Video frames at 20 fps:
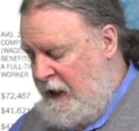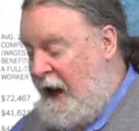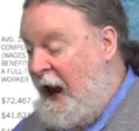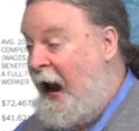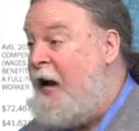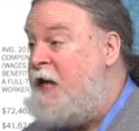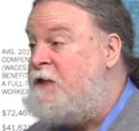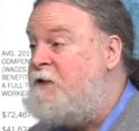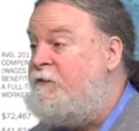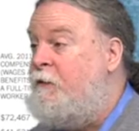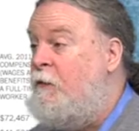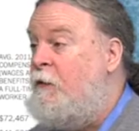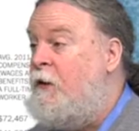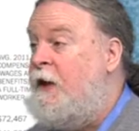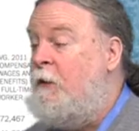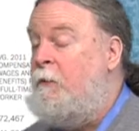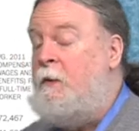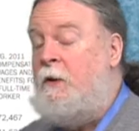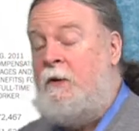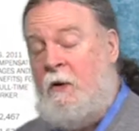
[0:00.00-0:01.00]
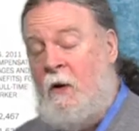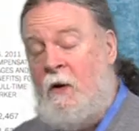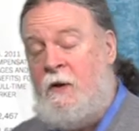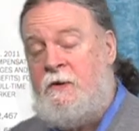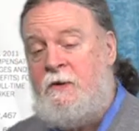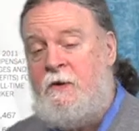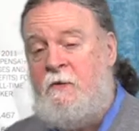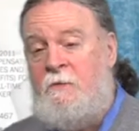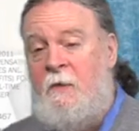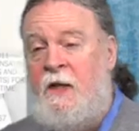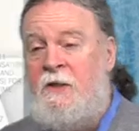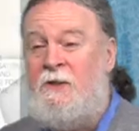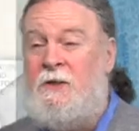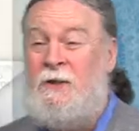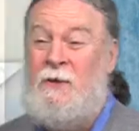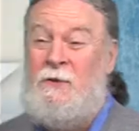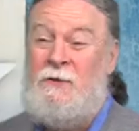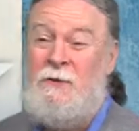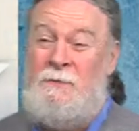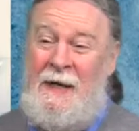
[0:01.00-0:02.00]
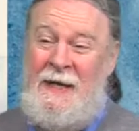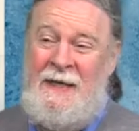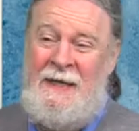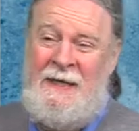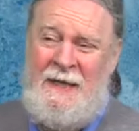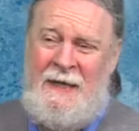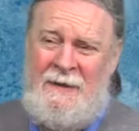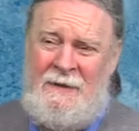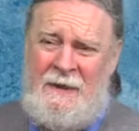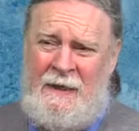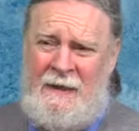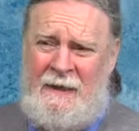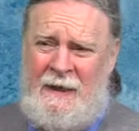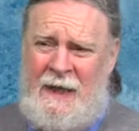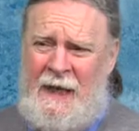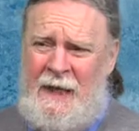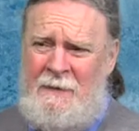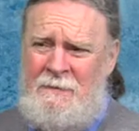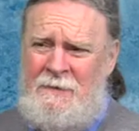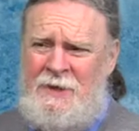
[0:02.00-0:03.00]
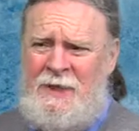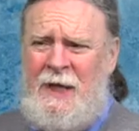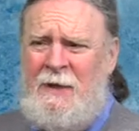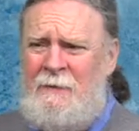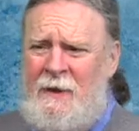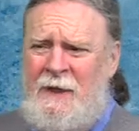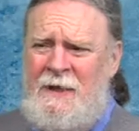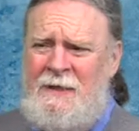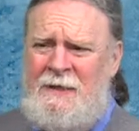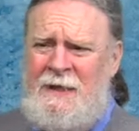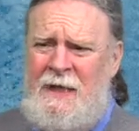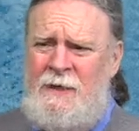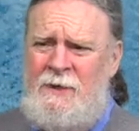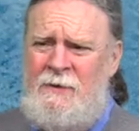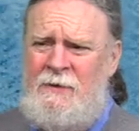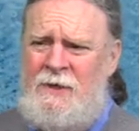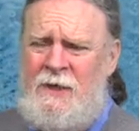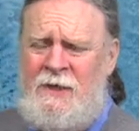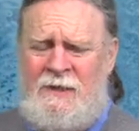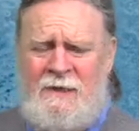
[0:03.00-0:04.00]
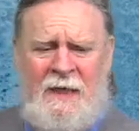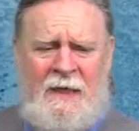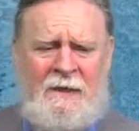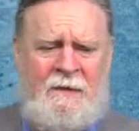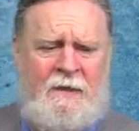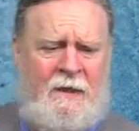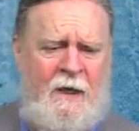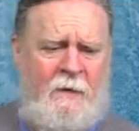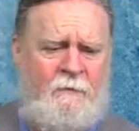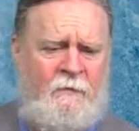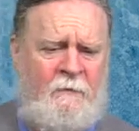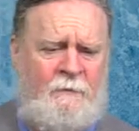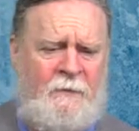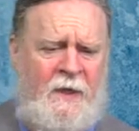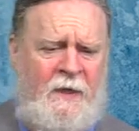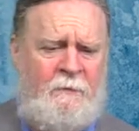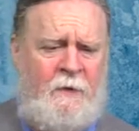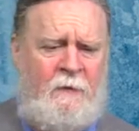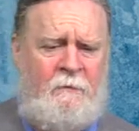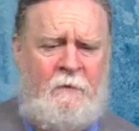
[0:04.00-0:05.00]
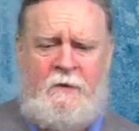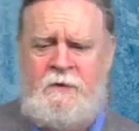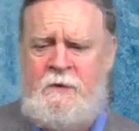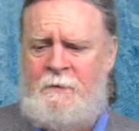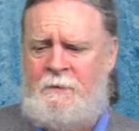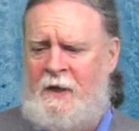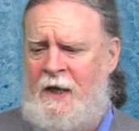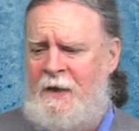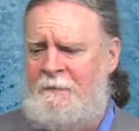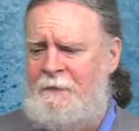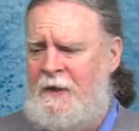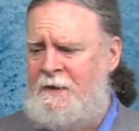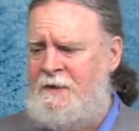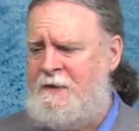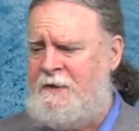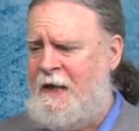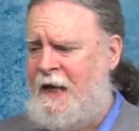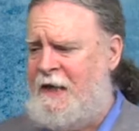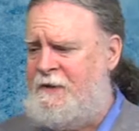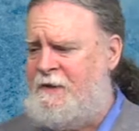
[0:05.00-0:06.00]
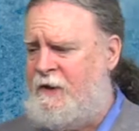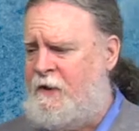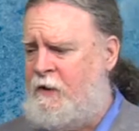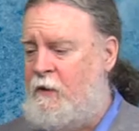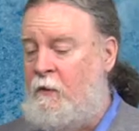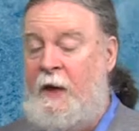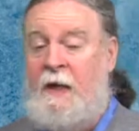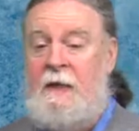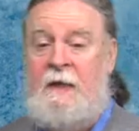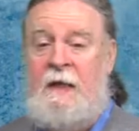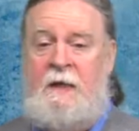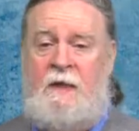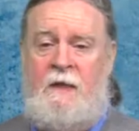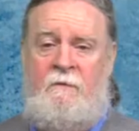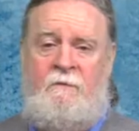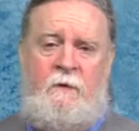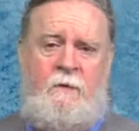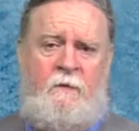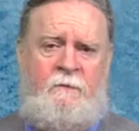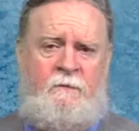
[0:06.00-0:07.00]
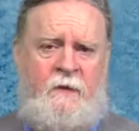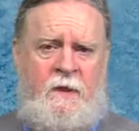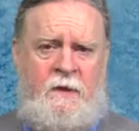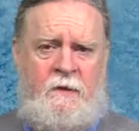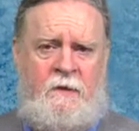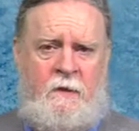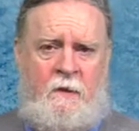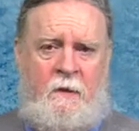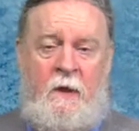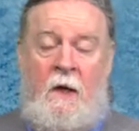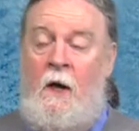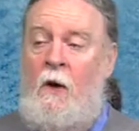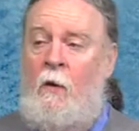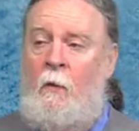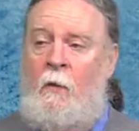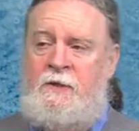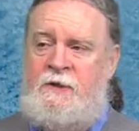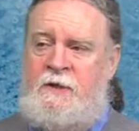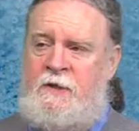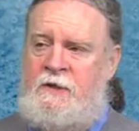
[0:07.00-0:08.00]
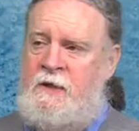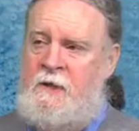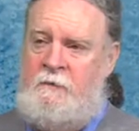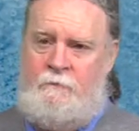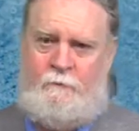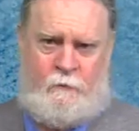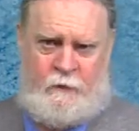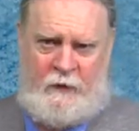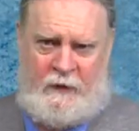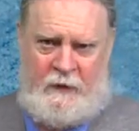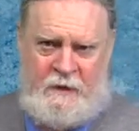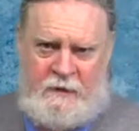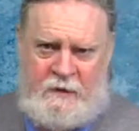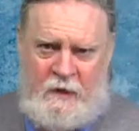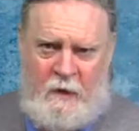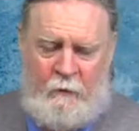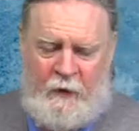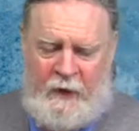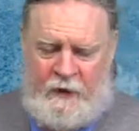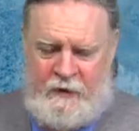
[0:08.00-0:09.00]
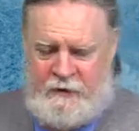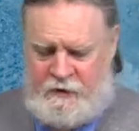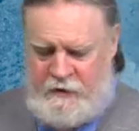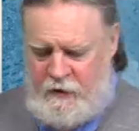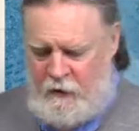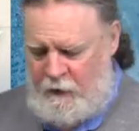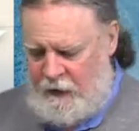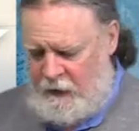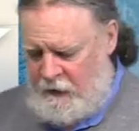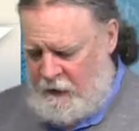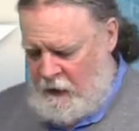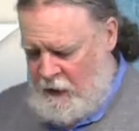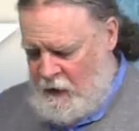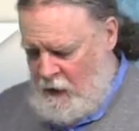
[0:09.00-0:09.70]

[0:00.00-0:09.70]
As for it will cost too much, those making the claim generally tend to just take the number of people, multiply it by the size of the grant, and give you a figure, which is a really dumb way to do it.